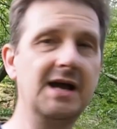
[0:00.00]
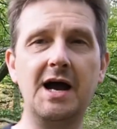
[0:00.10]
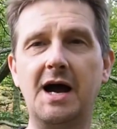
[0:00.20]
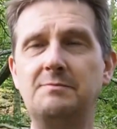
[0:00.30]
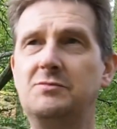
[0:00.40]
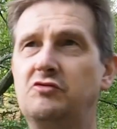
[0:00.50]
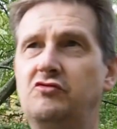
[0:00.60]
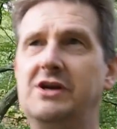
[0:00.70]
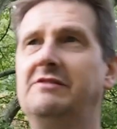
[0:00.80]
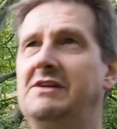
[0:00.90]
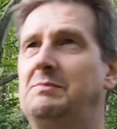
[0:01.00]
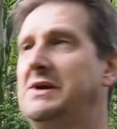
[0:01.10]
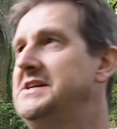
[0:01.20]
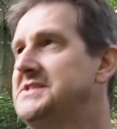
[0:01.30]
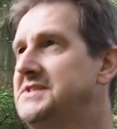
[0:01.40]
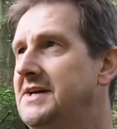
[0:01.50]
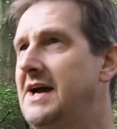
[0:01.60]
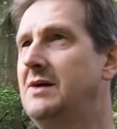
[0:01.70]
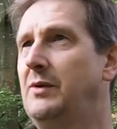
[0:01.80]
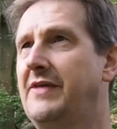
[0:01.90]
I'm really, really pleased
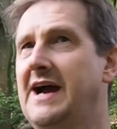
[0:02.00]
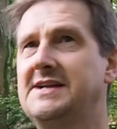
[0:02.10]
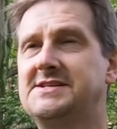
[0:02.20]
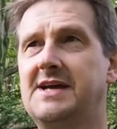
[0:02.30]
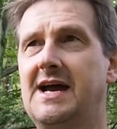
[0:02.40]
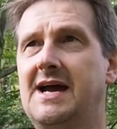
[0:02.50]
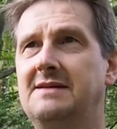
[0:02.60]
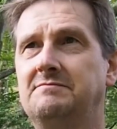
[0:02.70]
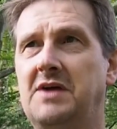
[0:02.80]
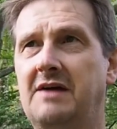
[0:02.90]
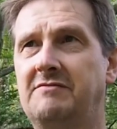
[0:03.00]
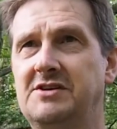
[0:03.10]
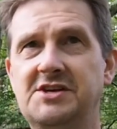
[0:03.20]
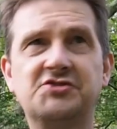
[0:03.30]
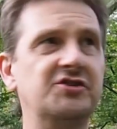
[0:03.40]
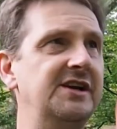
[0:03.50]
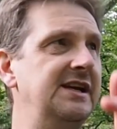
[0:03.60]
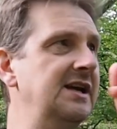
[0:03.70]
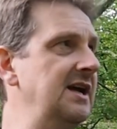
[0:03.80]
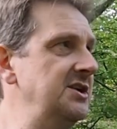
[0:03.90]
with that. I've literally
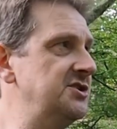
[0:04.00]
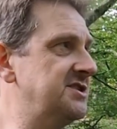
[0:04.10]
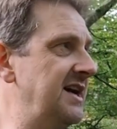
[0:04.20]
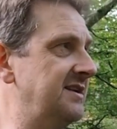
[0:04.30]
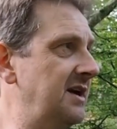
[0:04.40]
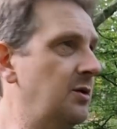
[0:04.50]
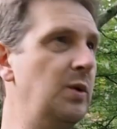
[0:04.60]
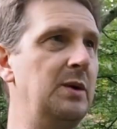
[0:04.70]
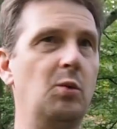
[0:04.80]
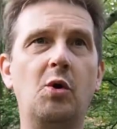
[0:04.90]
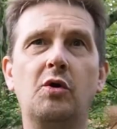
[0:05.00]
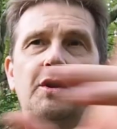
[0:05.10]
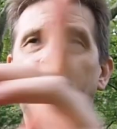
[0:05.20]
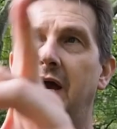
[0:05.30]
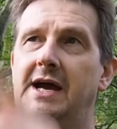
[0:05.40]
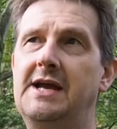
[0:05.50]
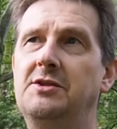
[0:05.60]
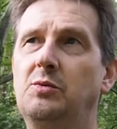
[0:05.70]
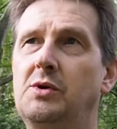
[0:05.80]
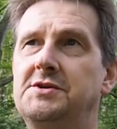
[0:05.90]
just had a quick walk in the
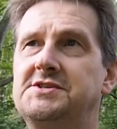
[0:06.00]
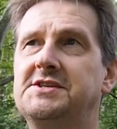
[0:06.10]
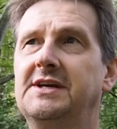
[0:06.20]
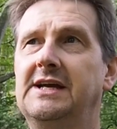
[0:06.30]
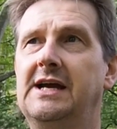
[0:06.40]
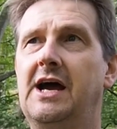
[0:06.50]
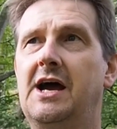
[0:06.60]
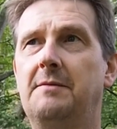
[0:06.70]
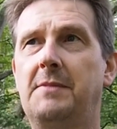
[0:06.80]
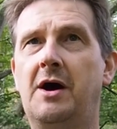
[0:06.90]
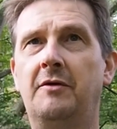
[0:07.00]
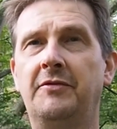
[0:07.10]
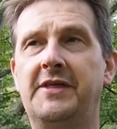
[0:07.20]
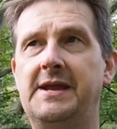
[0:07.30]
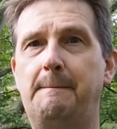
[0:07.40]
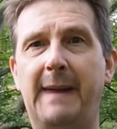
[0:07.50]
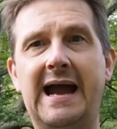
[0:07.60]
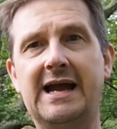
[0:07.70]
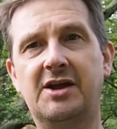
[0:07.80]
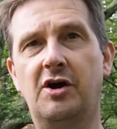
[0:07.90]
woods on the
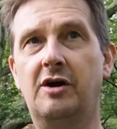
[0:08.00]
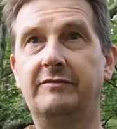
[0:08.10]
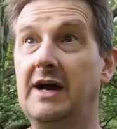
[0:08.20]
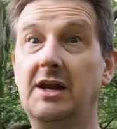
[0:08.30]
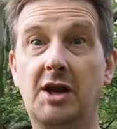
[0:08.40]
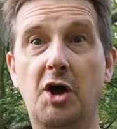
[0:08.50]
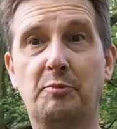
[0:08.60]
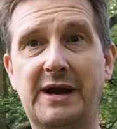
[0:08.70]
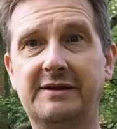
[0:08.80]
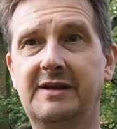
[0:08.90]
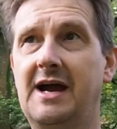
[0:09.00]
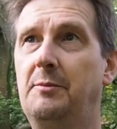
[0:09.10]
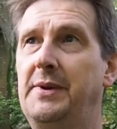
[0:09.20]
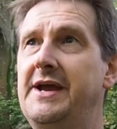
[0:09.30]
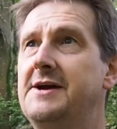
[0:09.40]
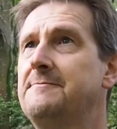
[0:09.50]
back of Low Brandlehow pier.